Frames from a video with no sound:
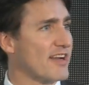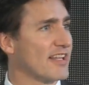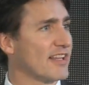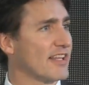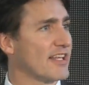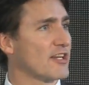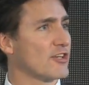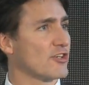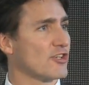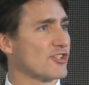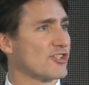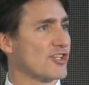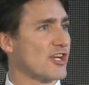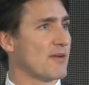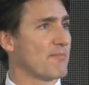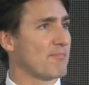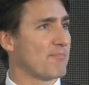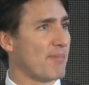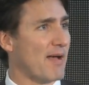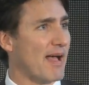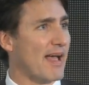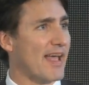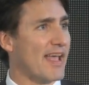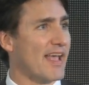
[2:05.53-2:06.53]
leadership
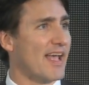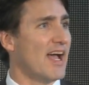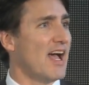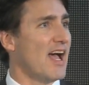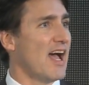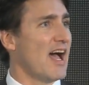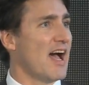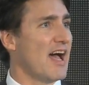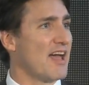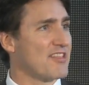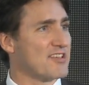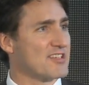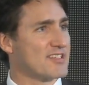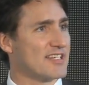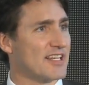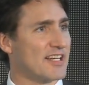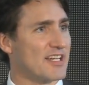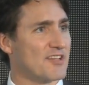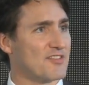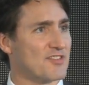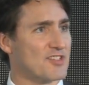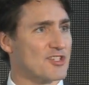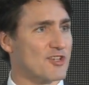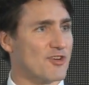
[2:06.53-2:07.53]
by the
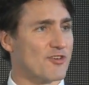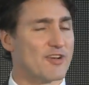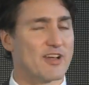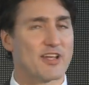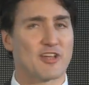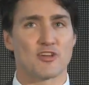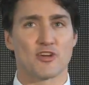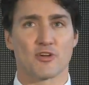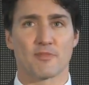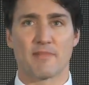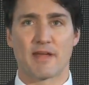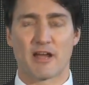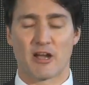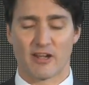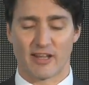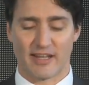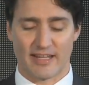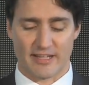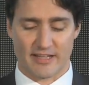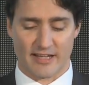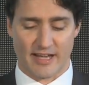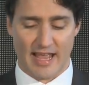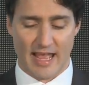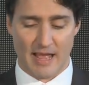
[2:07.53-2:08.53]
City of Surrey and your Mayor
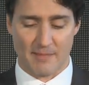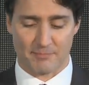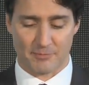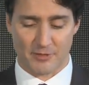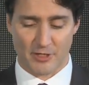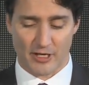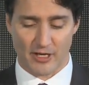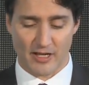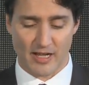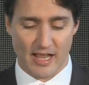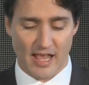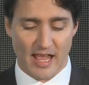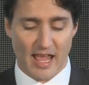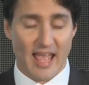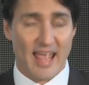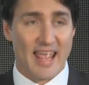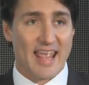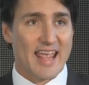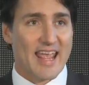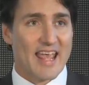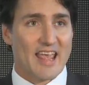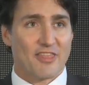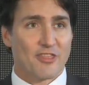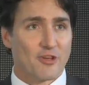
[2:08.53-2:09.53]
Linda Heppner,
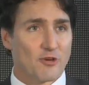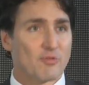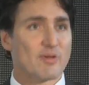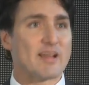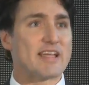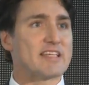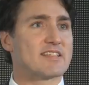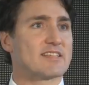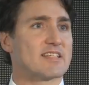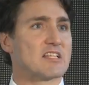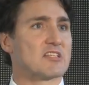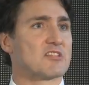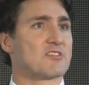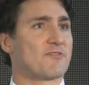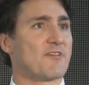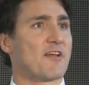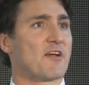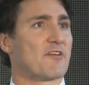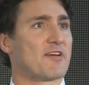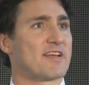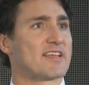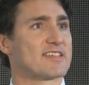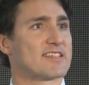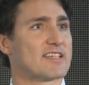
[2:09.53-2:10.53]
the reason's
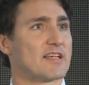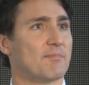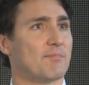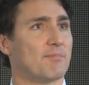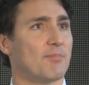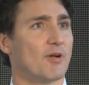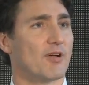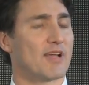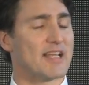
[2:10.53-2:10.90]
very simple.